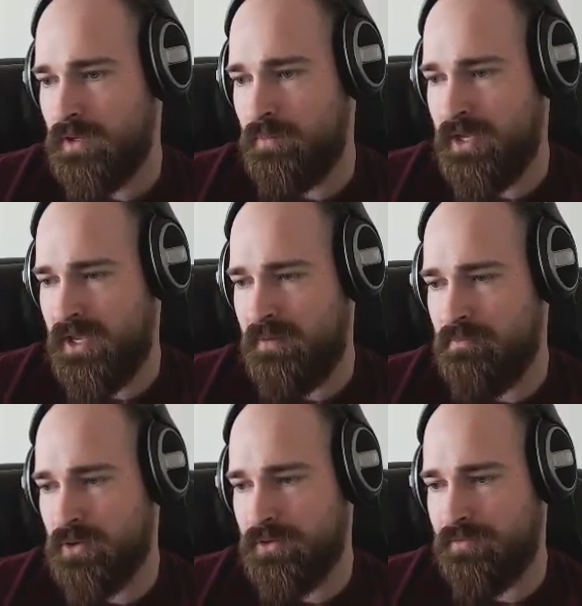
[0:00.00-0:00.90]
And we get a
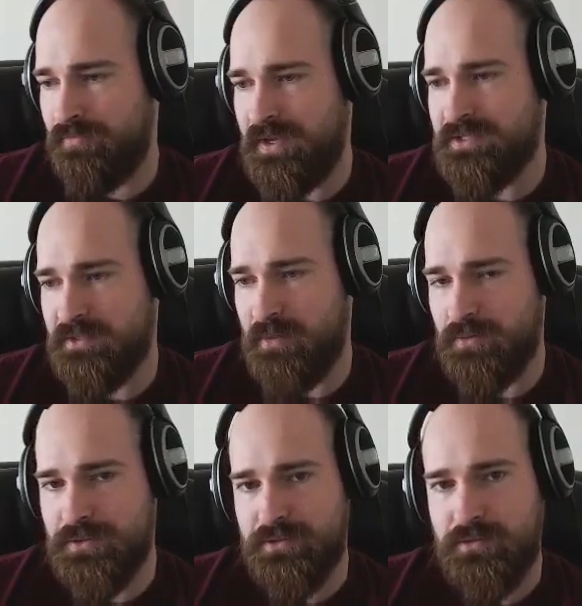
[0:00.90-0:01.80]
murder the face
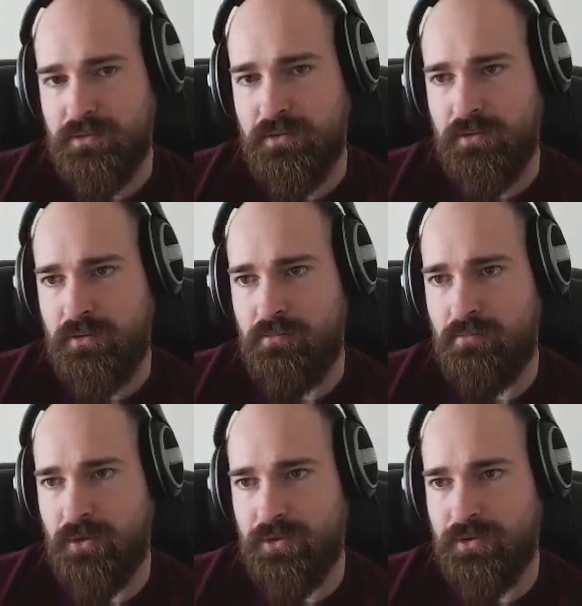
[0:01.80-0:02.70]
emote.
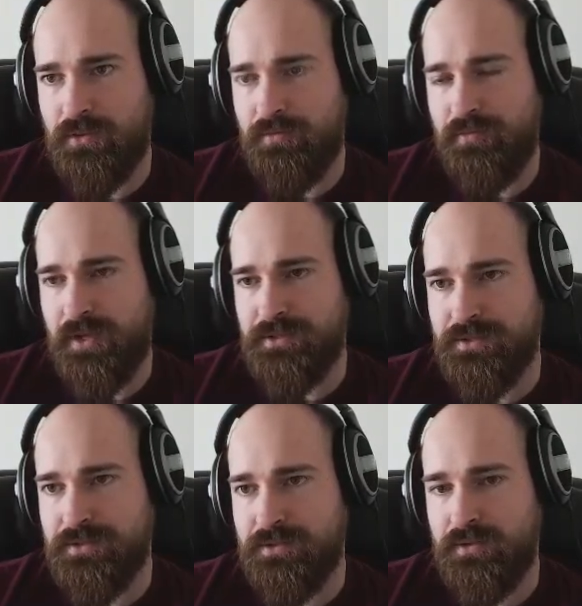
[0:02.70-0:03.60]
Murder the
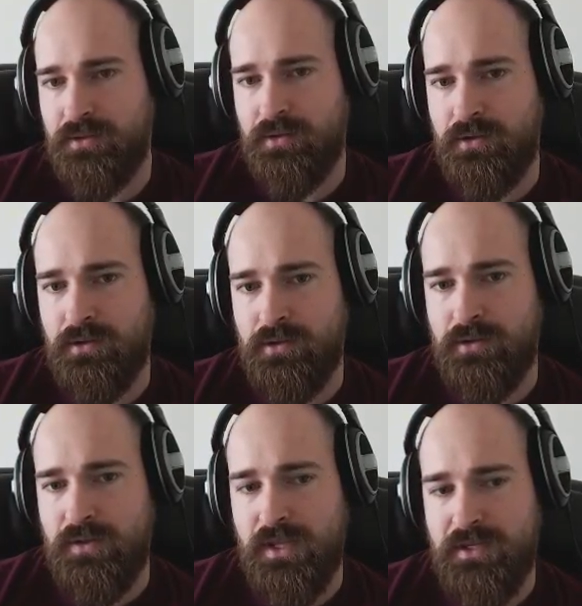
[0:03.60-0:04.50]
face.
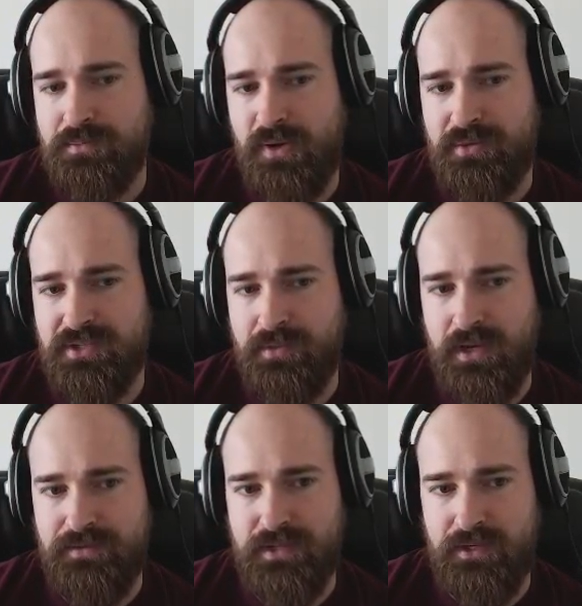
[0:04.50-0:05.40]
That's probably
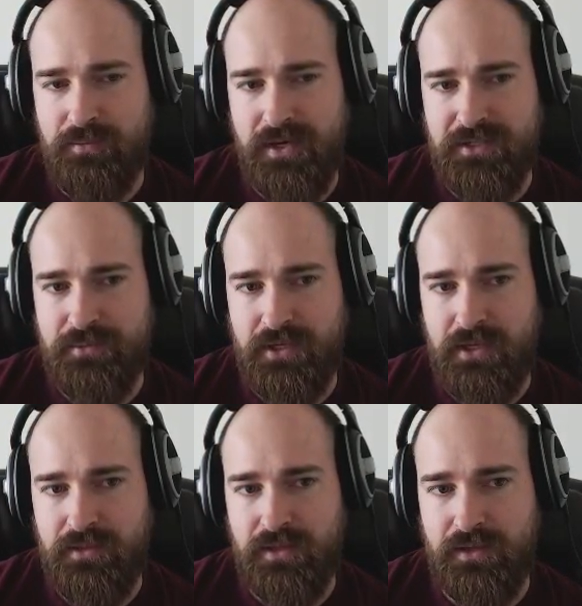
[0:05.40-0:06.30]
something I've said in the past, but I
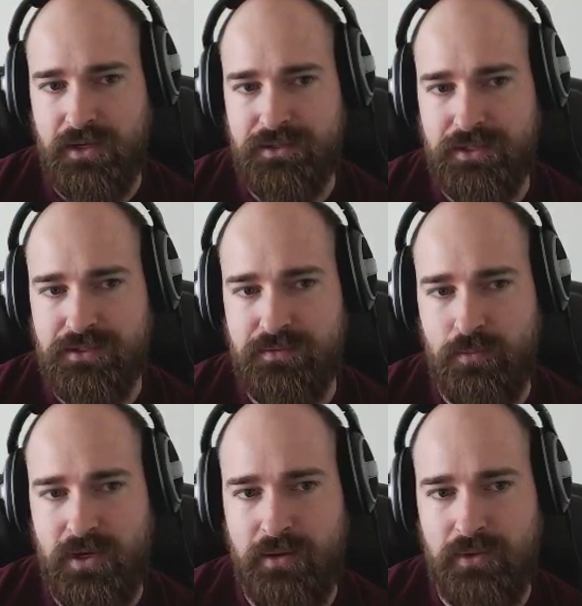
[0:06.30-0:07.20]
can't think of the context
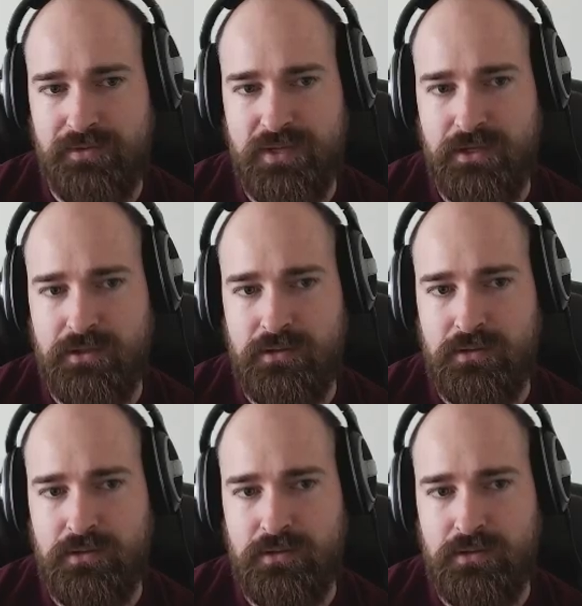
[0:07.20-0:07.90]
for why I would have said it.